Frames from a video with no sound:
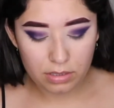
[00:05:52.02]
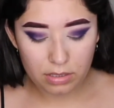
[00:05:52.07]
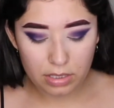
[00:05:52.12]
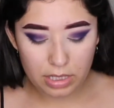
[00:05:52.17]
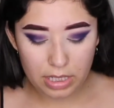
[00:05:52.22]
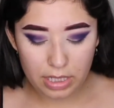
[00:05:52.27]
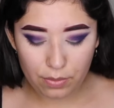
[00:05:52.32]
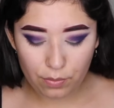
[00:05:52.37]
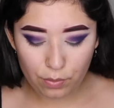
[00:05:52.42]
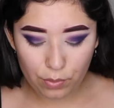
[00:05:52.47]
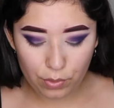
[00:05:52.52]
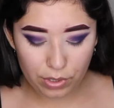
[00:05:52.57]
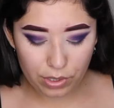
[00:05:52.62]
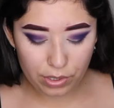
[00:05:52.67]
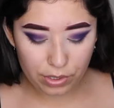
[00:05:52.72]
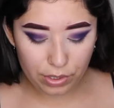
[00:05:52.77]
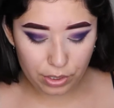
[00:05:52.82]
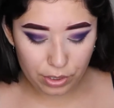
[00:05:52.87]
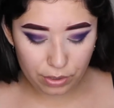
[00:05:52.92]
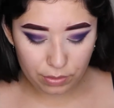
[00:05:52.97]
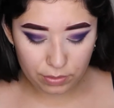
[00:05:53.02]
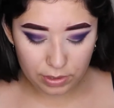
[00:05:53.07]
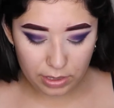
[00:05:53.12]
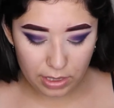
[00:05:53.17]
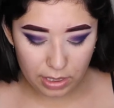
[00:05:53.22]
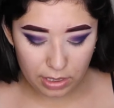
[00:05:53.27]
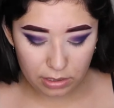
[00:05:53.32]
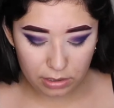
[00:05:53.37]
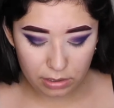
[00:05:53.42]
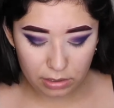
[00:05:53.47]
And we're gonna use
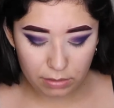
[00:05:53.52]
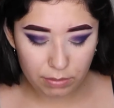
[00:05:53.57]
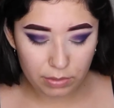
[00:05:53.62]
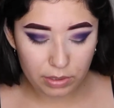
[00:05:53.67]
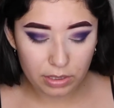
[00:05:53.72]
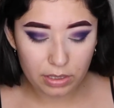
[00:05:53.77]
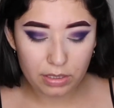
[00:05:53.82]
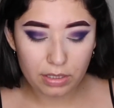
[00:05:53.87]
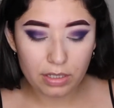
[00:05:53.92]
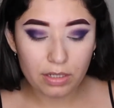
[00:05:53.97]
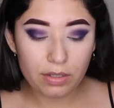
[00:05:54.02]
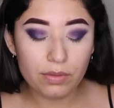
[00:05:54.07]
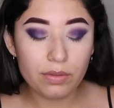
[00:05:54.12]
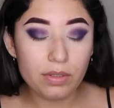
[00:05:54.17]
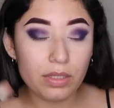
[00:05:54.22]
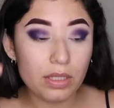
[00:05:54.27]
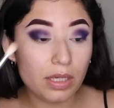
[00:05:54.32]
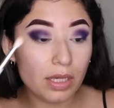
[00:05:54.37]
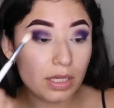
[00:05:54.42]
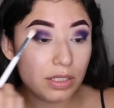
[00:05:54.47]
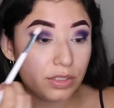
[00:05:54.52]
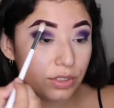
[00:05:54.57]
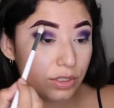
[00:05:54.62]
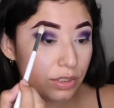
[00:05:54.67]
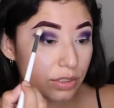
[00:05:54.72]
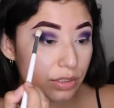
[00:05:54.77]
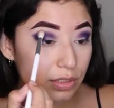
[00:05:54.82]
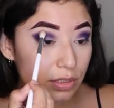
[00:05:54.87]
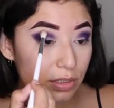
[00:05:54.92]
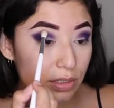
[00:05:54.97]
that to blend out the
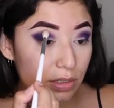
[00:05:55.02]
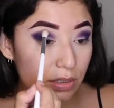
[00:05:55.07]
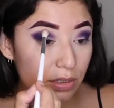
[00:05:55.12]
edges.